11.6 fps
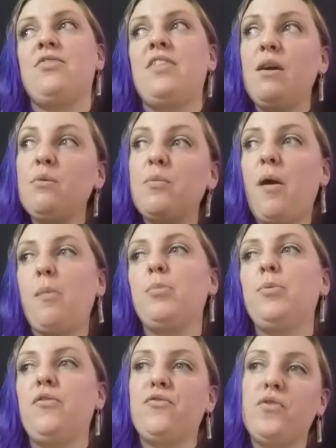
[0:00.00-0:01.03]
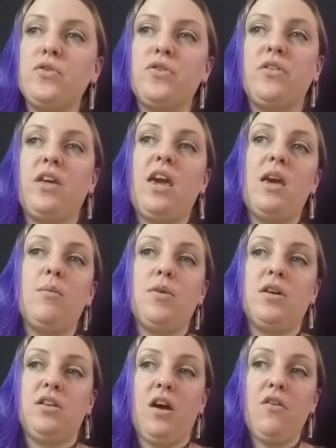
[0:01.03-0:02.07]
they will probably further the game
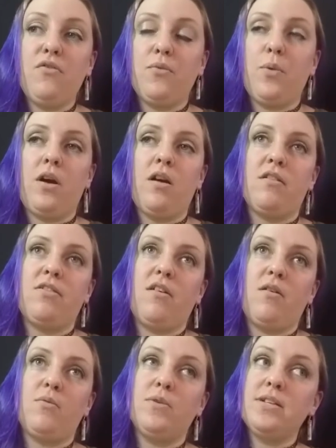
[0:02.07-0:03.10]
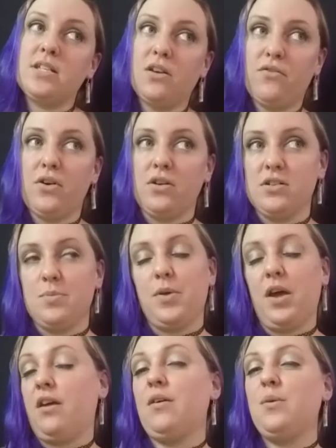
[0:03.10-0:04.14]
enough where the risk averse
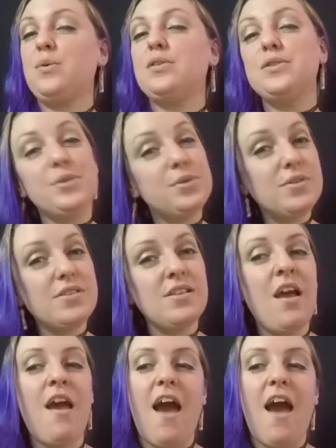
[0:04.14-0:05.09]
player will lose.